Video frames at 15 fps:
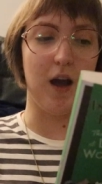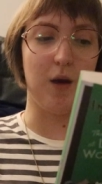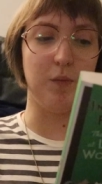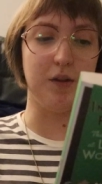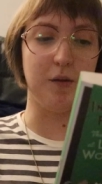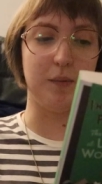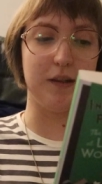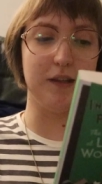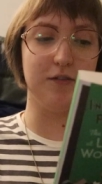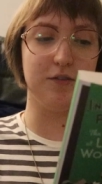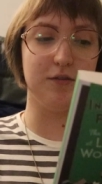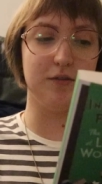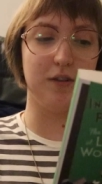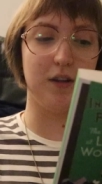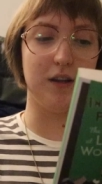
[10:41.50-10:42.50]
And when the
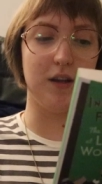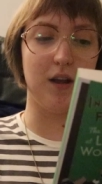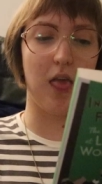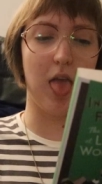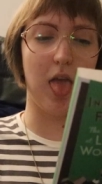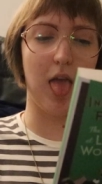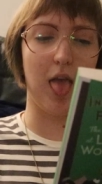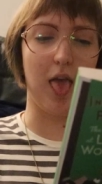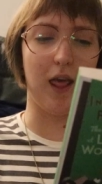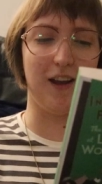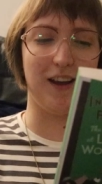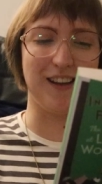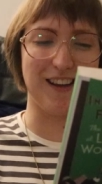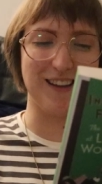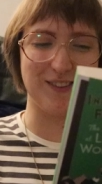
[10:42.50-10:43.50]
police... I
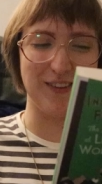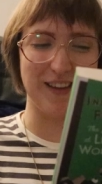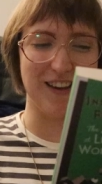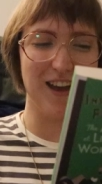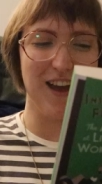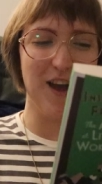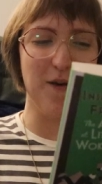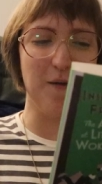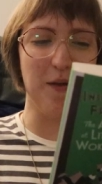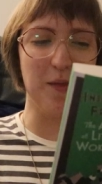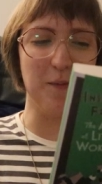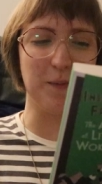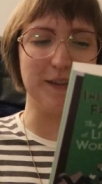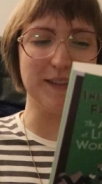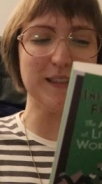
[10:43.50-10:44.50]
can't speak. When
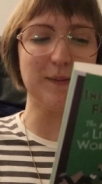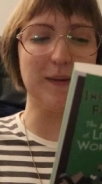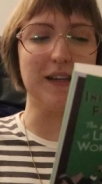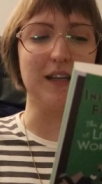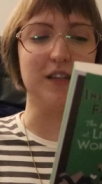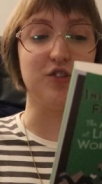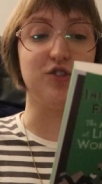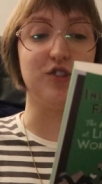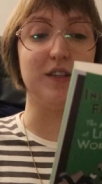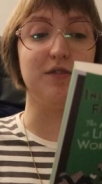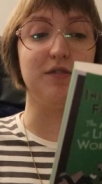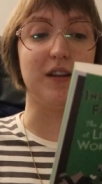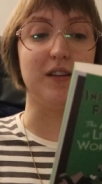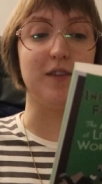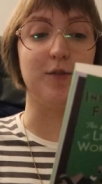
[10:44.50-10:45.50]
the policeman is
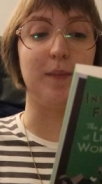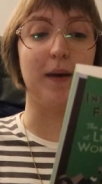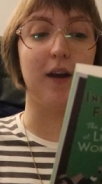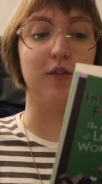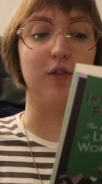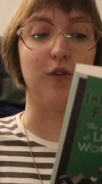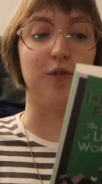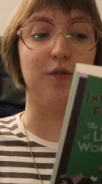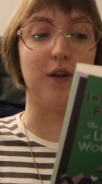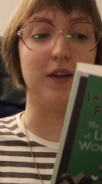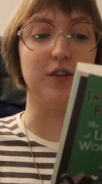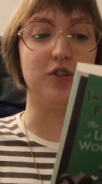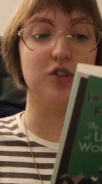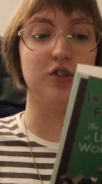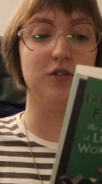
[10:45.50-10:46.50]
Chief Inspector
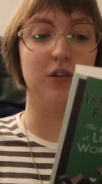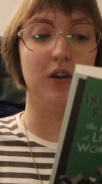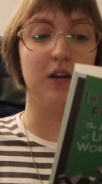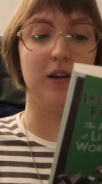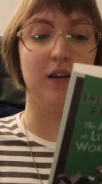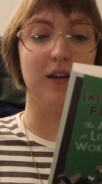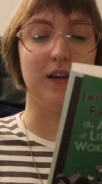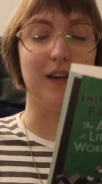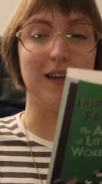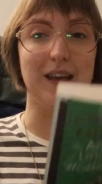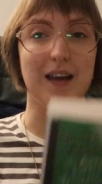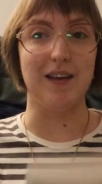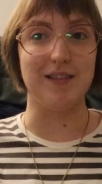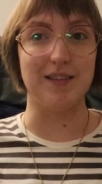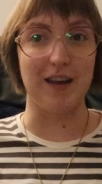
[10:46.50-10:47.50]
French, he
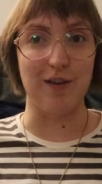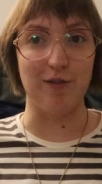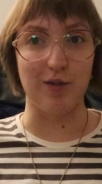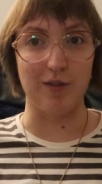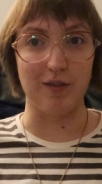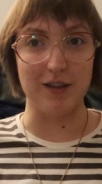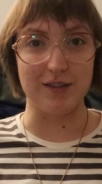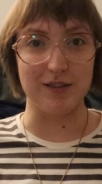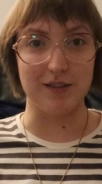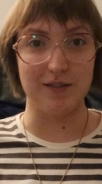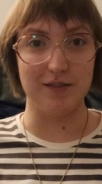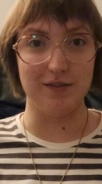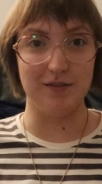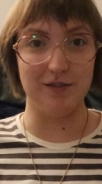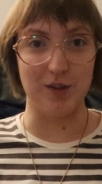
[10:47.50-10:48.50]
has every reason
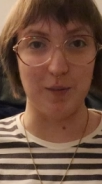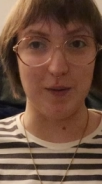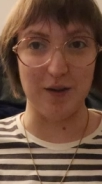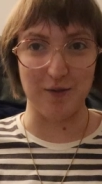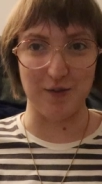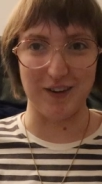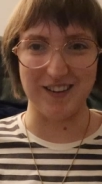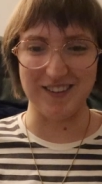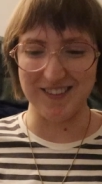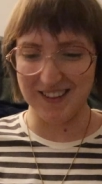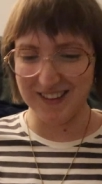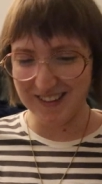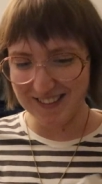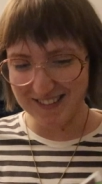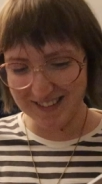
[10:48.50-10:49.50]
to be afraid.
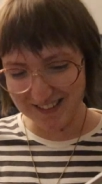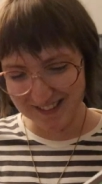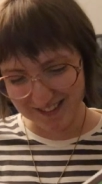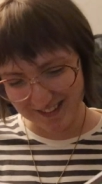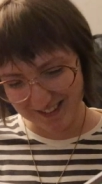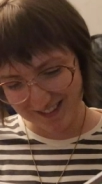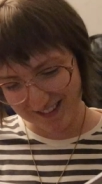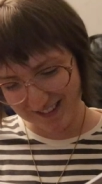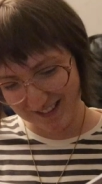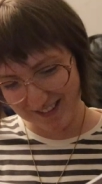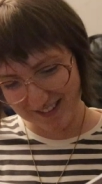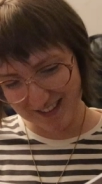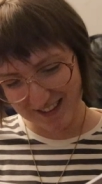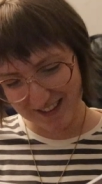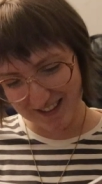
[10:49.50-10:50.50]
This sounds so
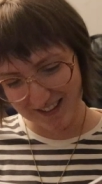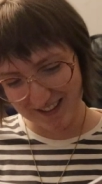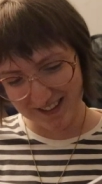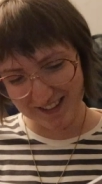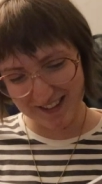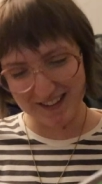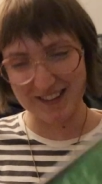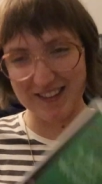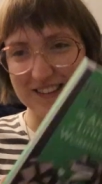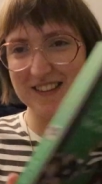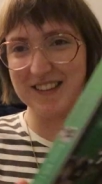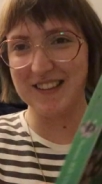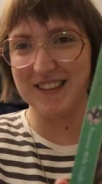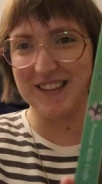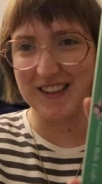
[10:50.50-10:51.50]
cute! And
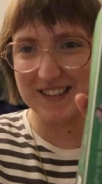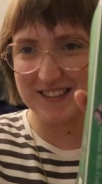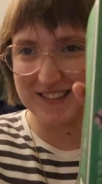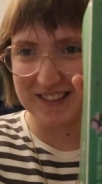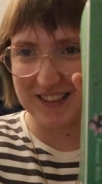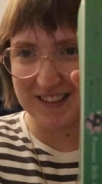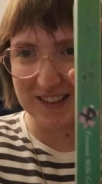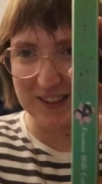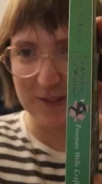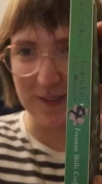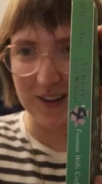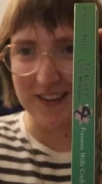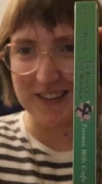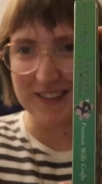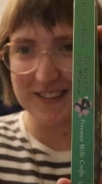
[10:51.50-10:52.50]
look how nice, like, the
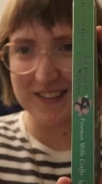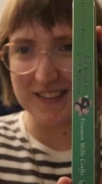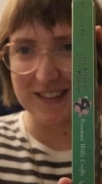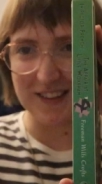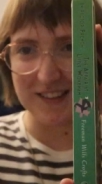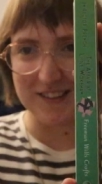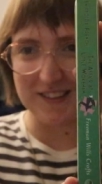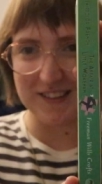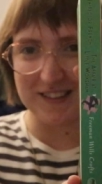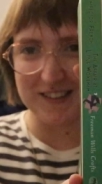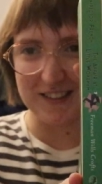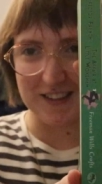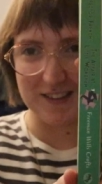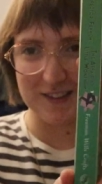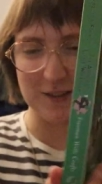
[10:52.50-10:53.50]
spine is. Like, that's gonna
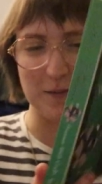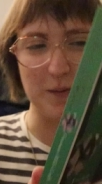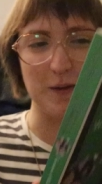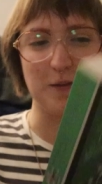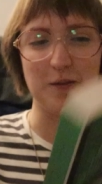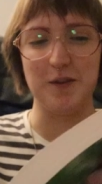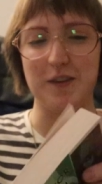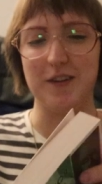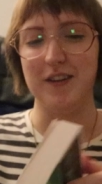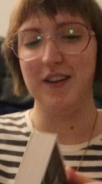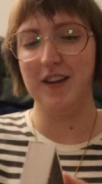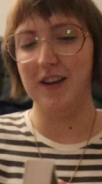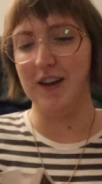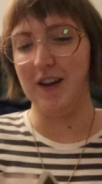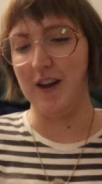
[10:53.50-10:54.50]
sit so beautiful.
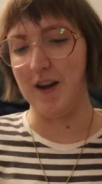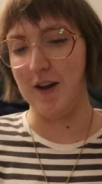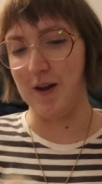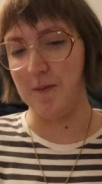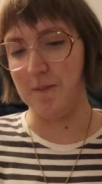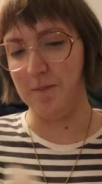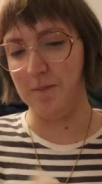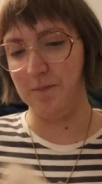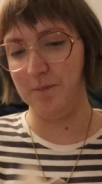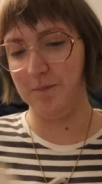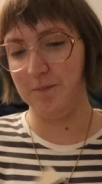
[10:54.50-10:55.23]
Um...